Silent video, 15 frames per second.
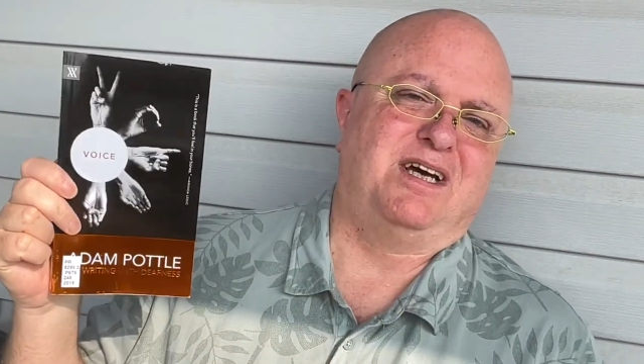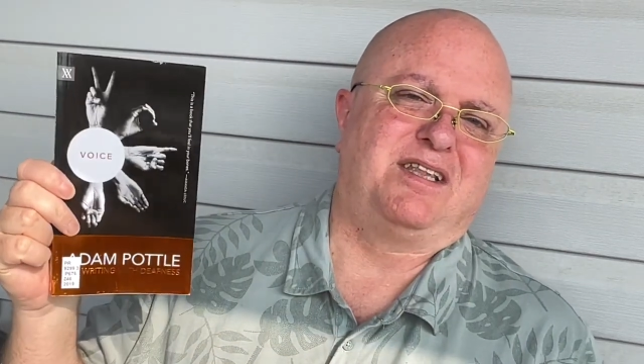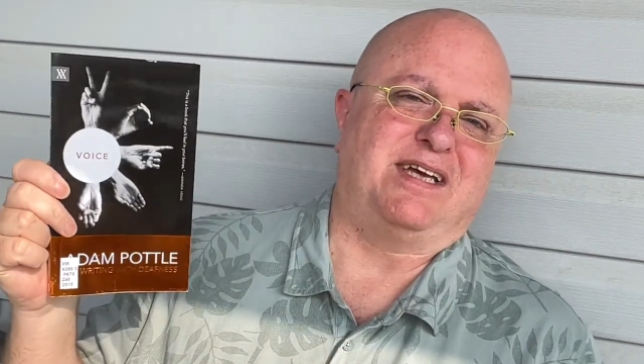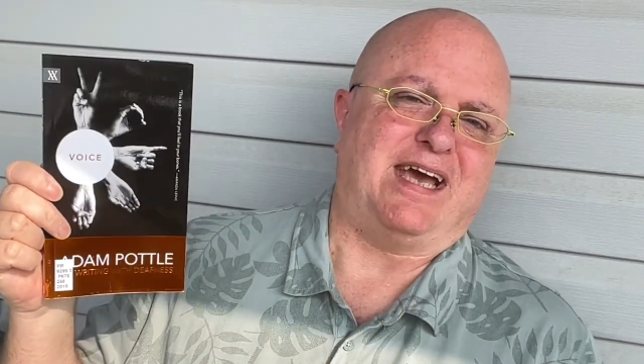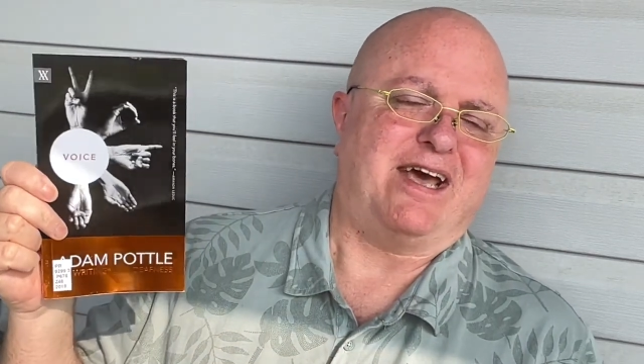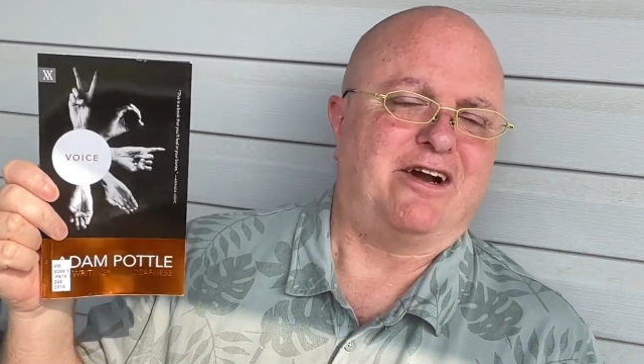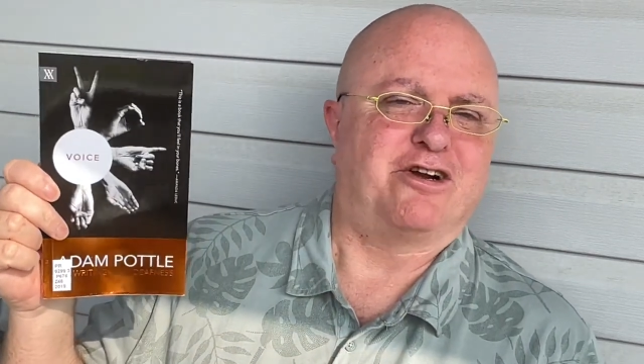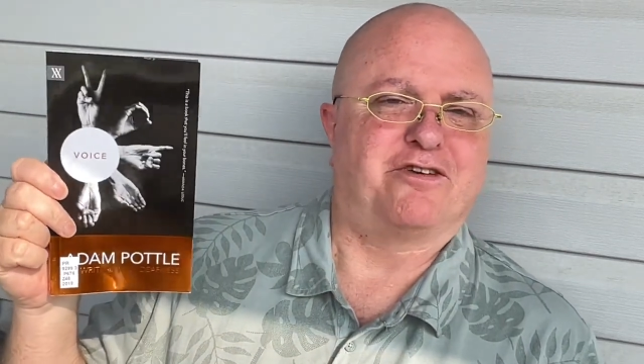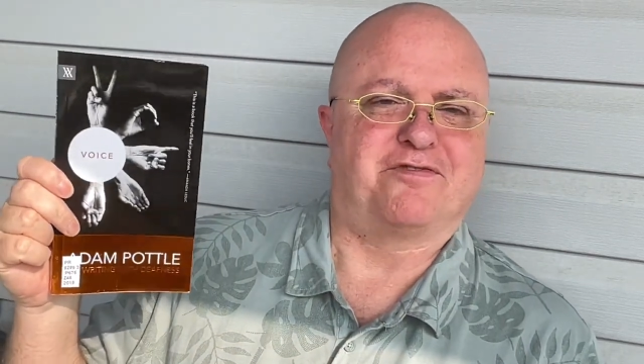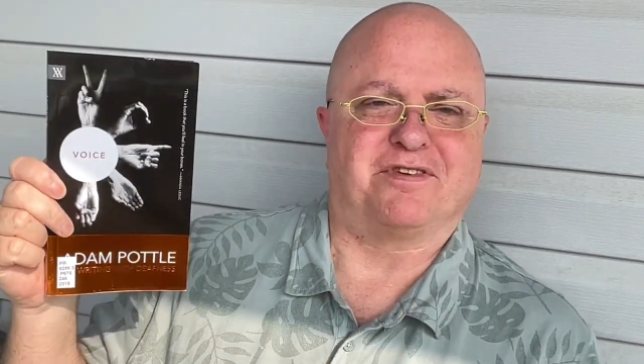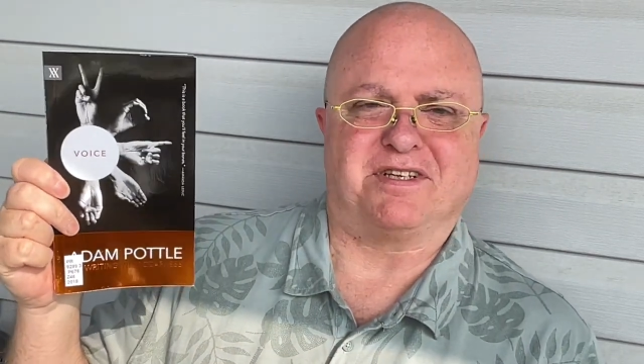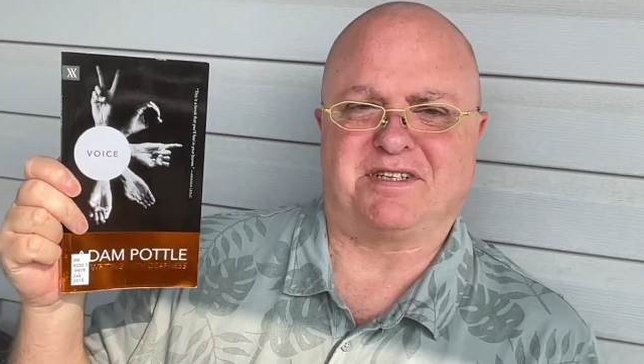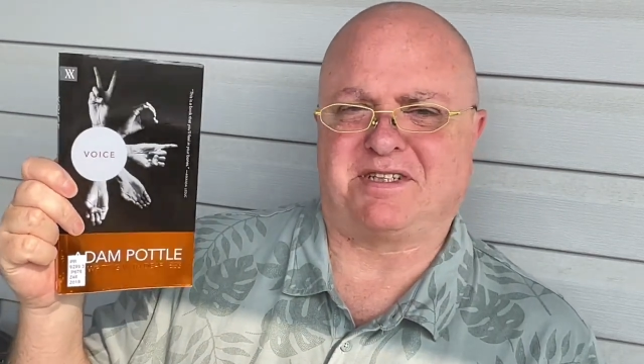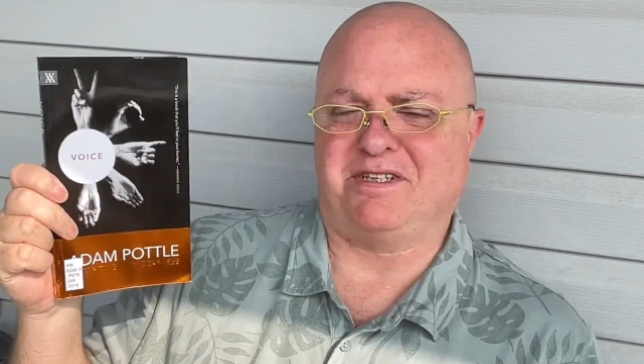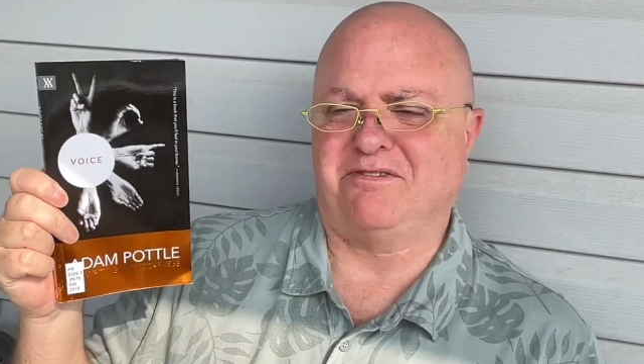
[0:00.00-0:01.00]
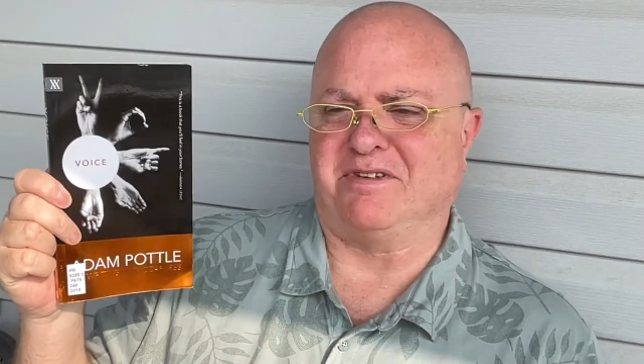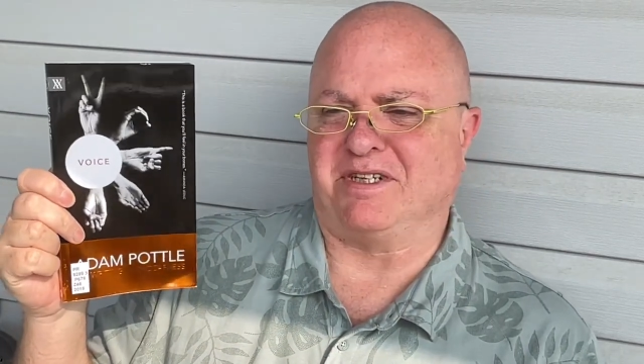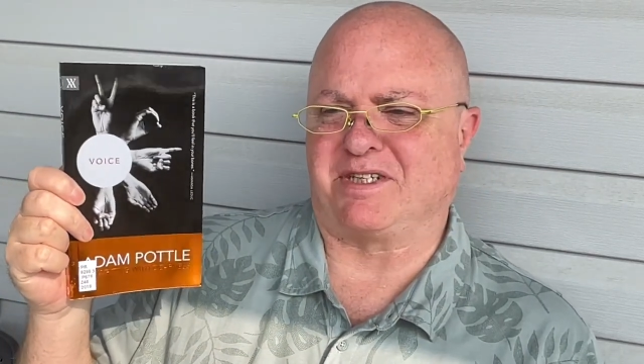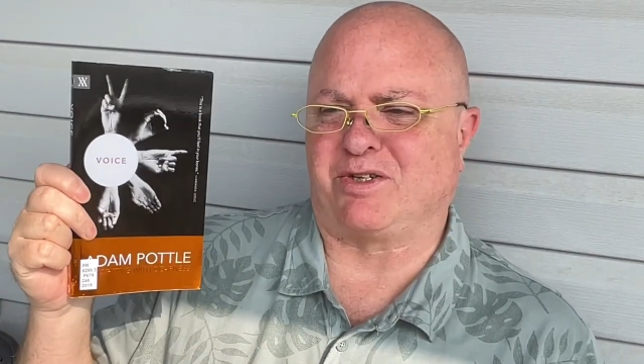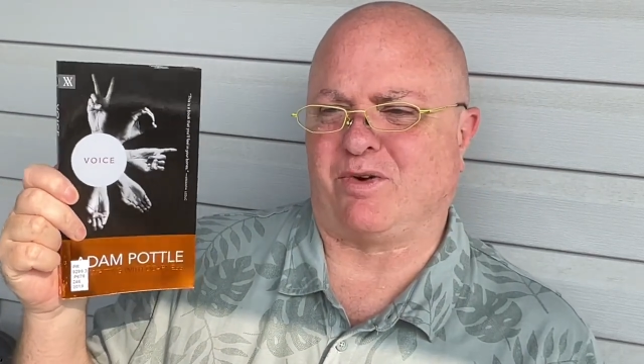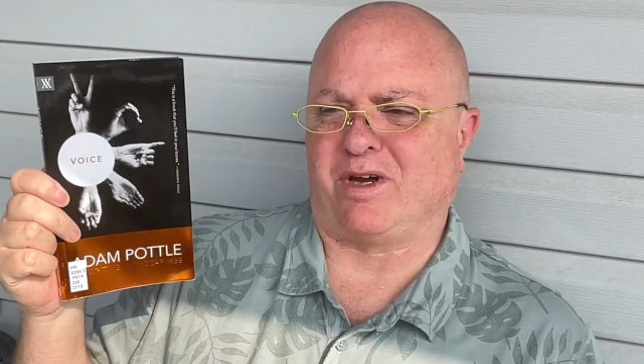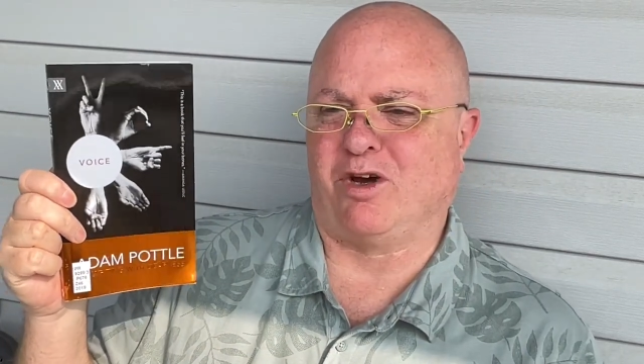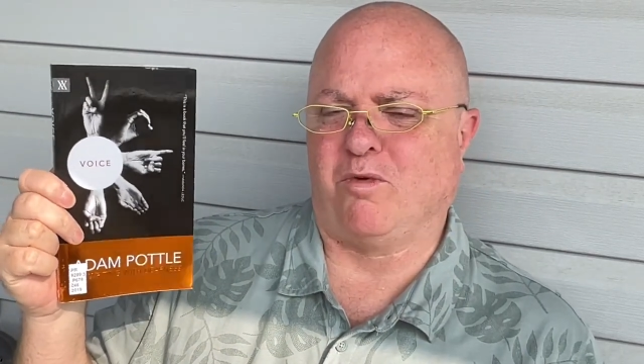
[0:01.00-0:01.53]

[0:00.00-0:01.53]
the editor for this series. So I